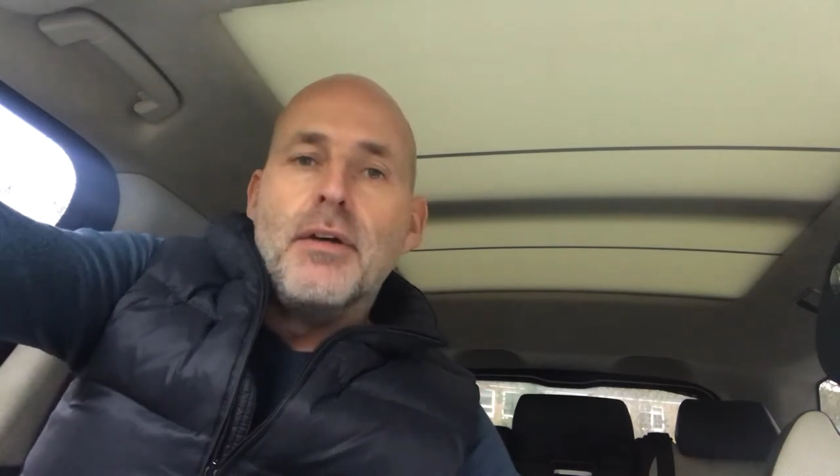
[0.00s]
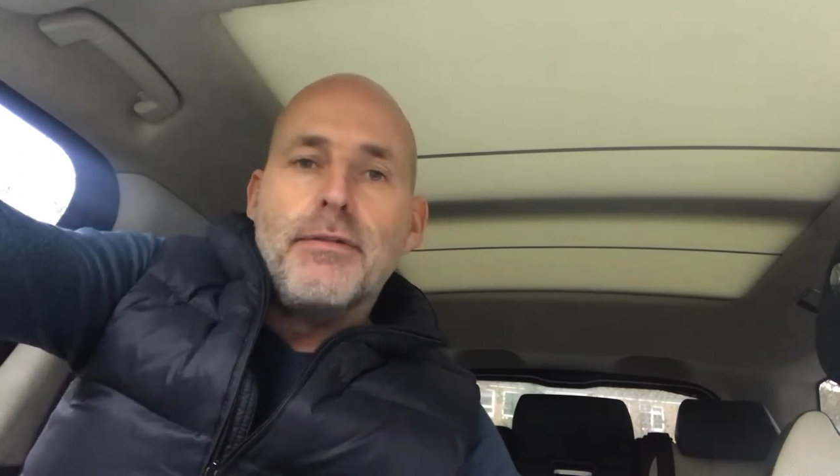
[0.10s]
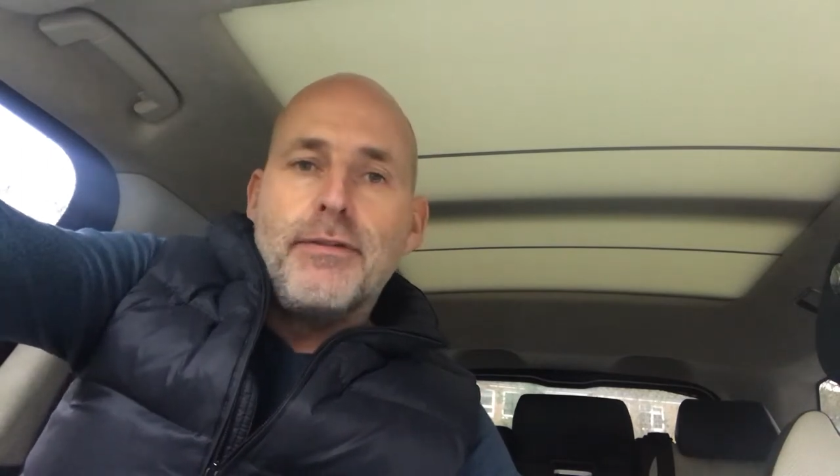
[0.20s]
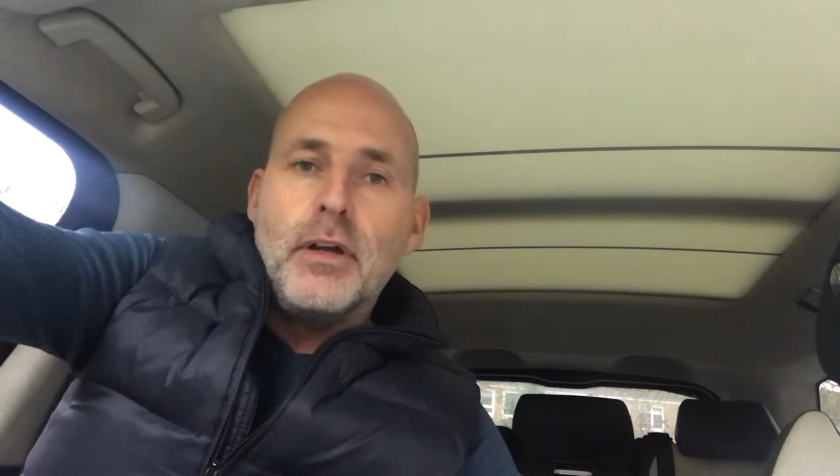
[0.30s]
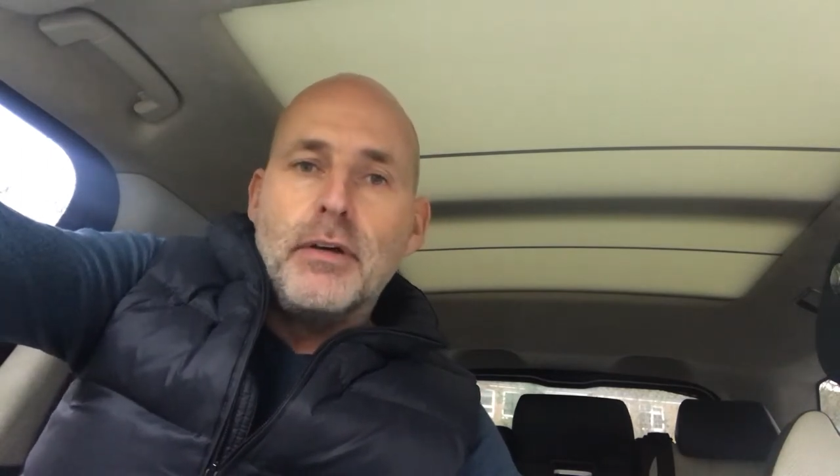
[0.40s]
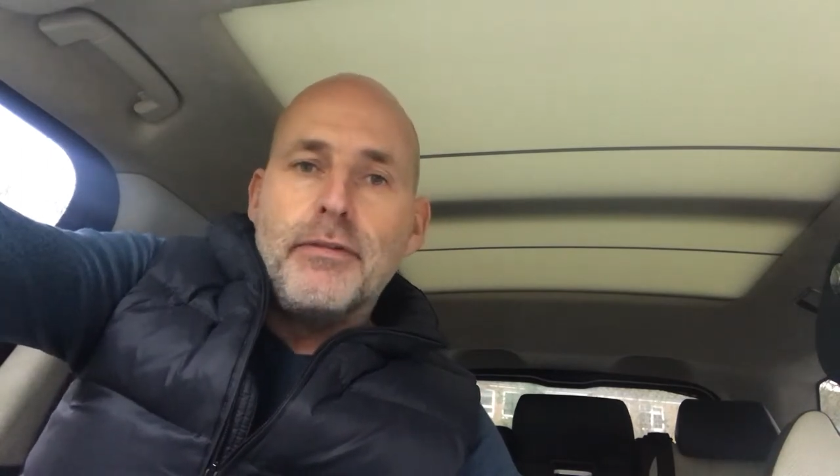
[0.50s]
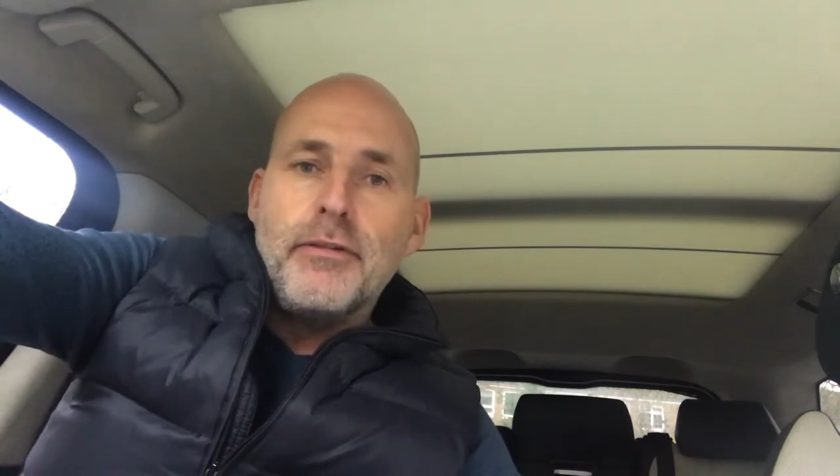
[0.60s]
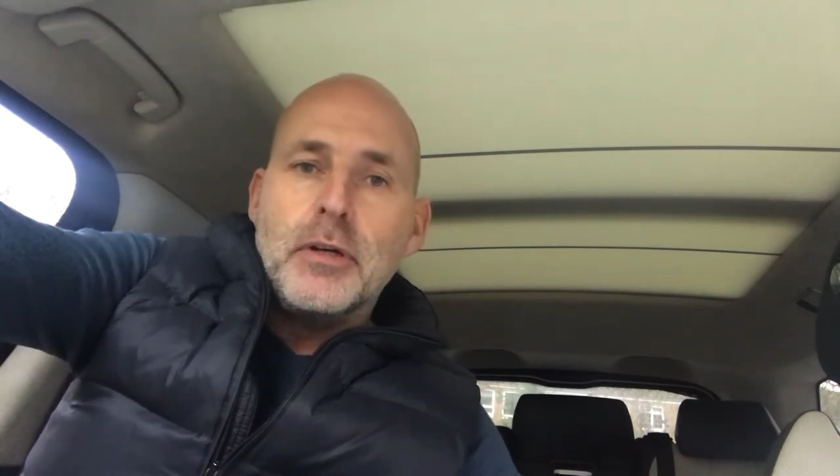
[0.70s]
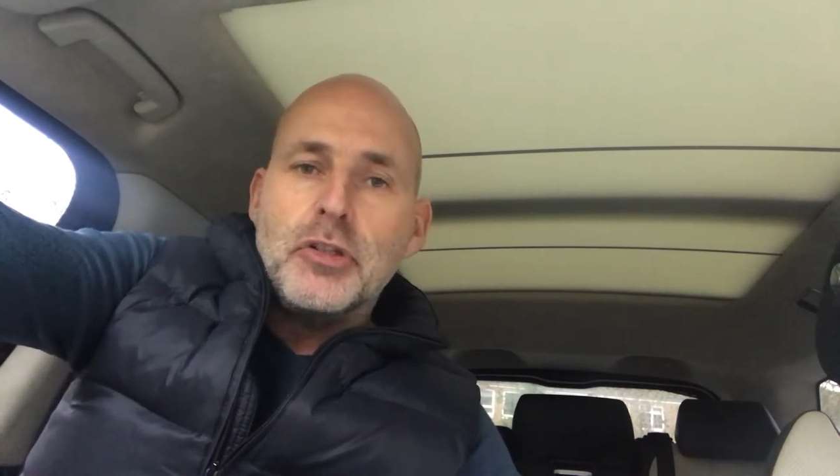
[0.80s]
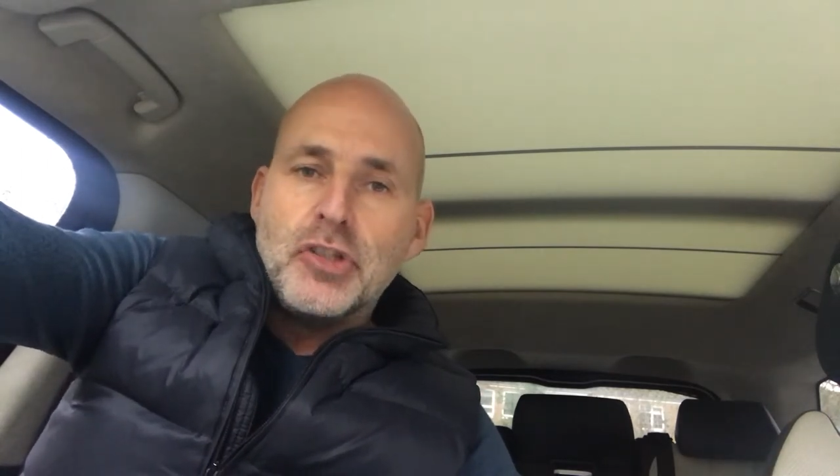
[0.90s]
full
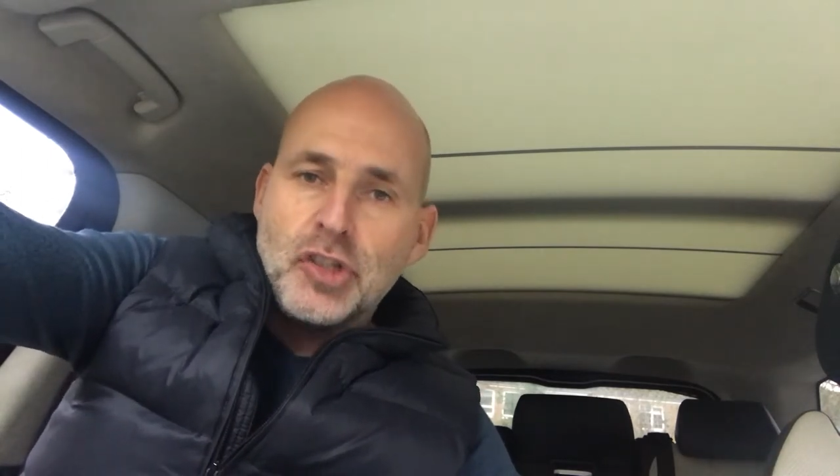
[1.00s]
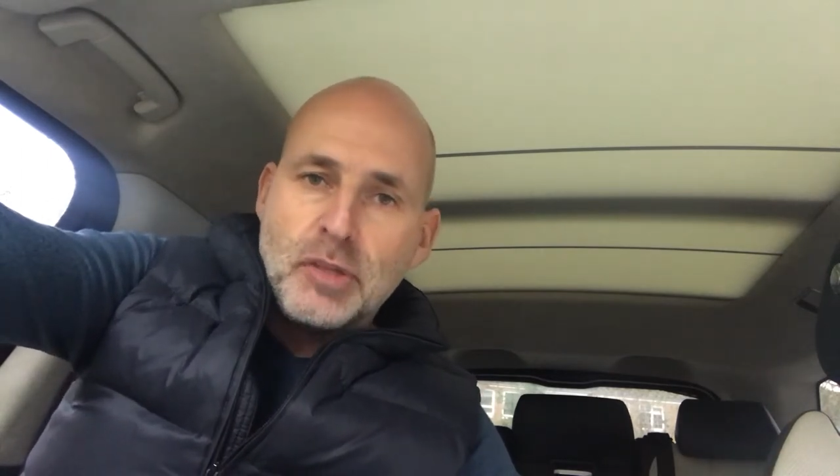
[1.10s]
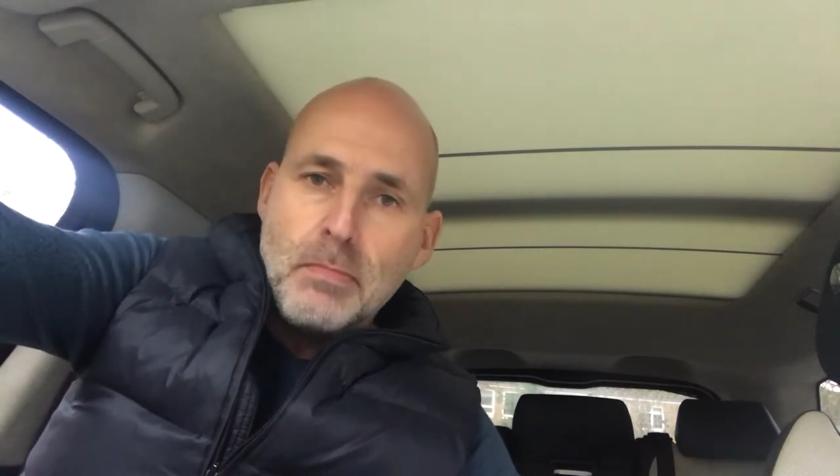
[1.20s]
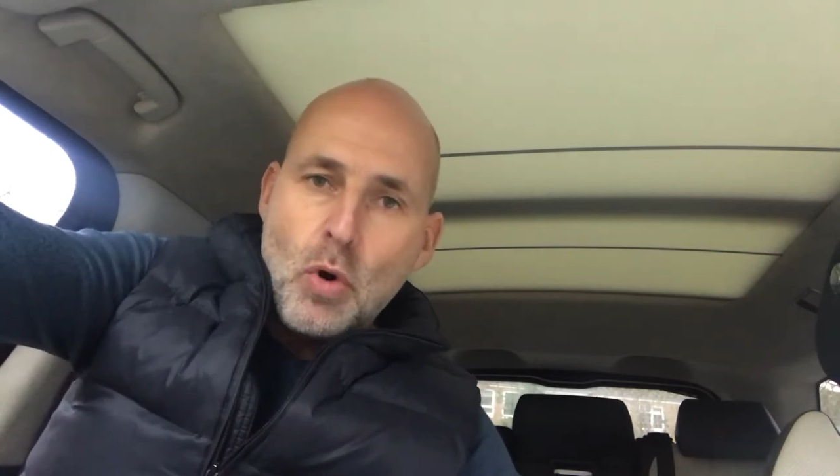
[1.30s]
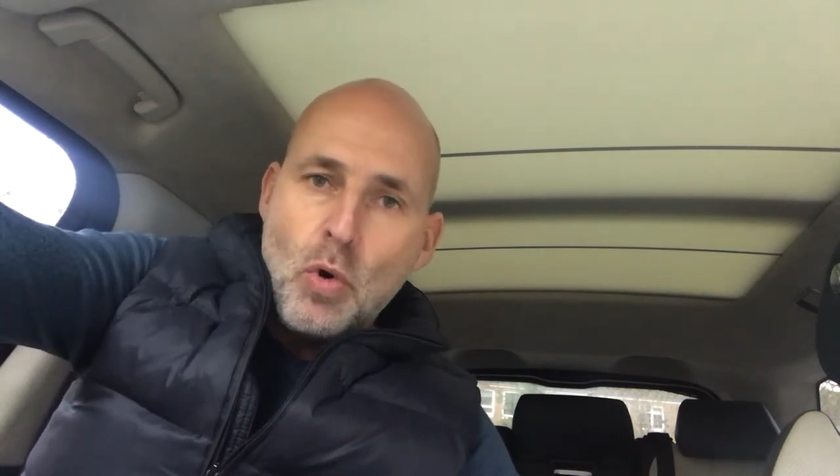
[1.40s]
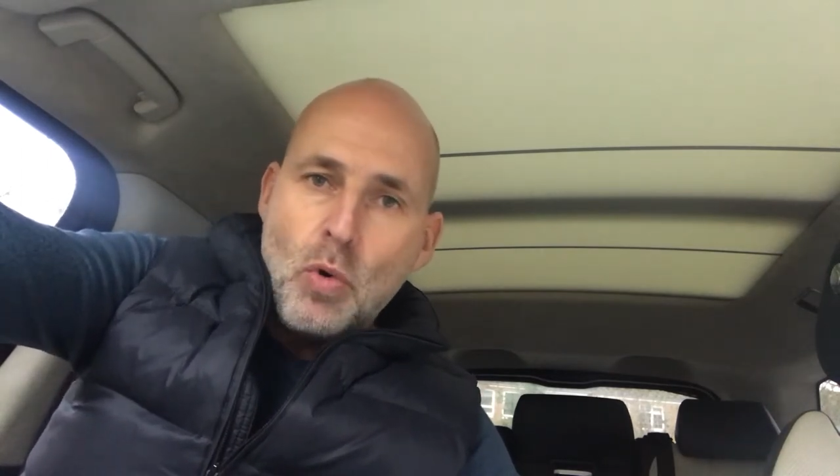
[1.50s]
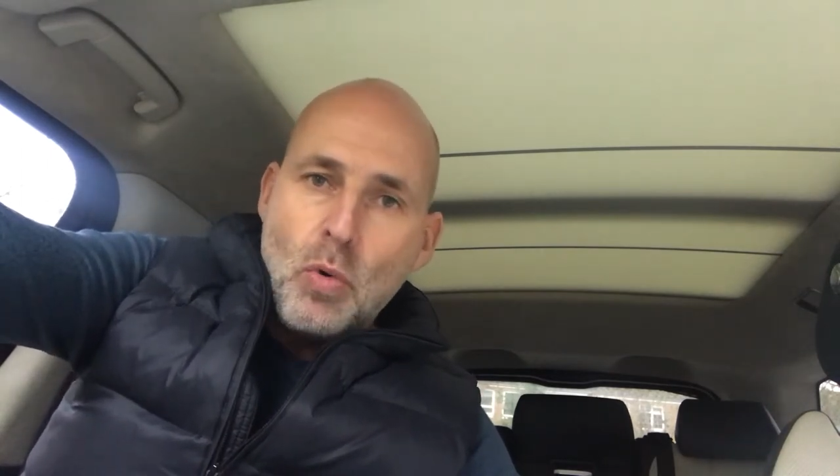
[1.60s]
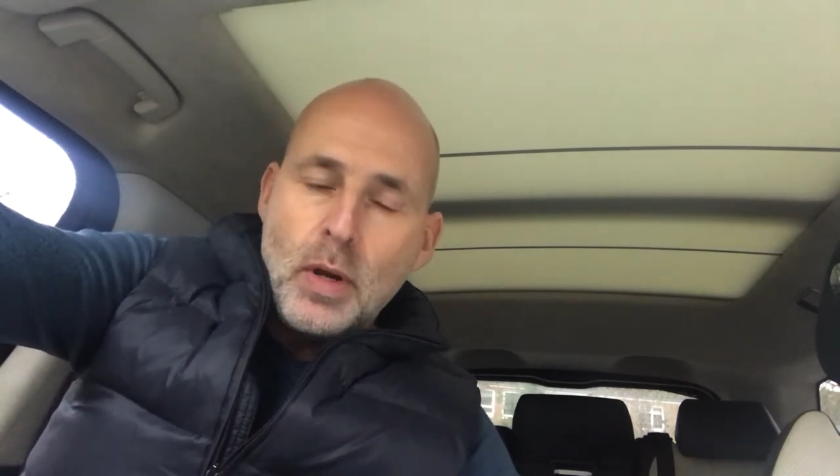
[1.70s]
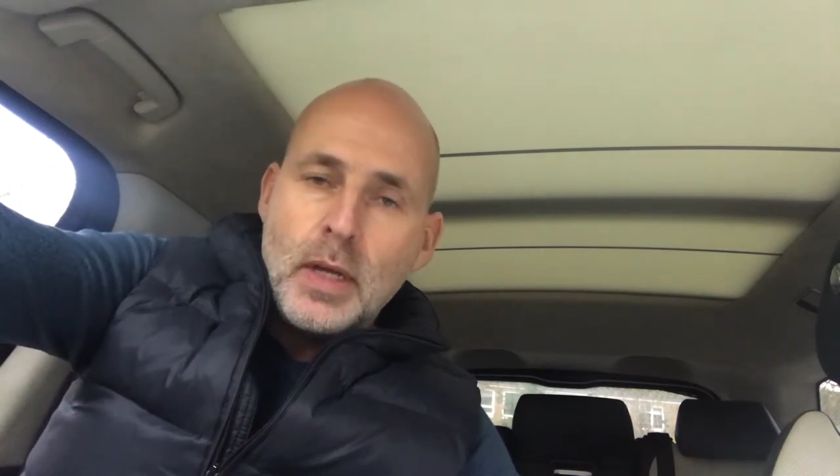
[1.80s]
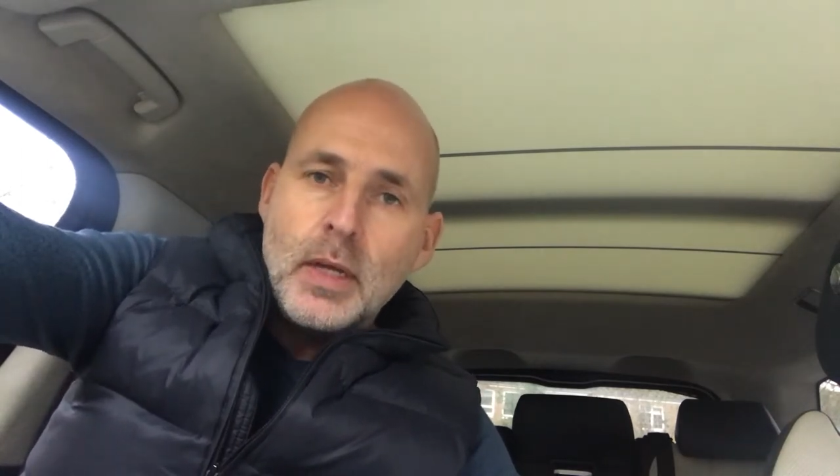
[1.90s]
of
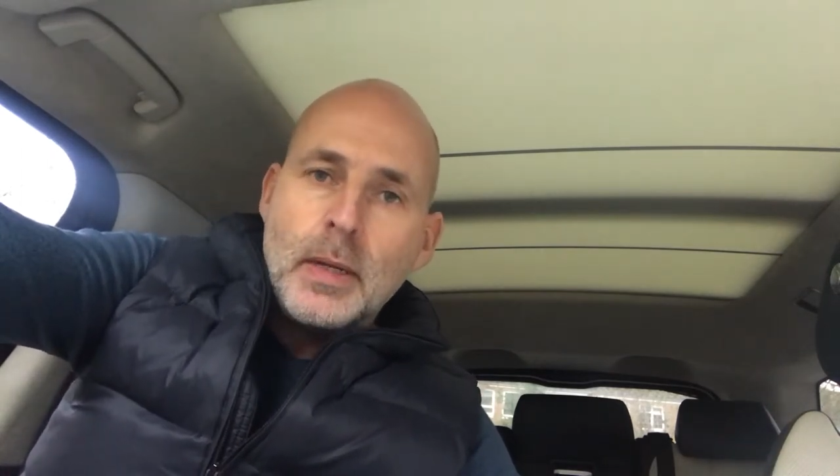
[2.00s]
small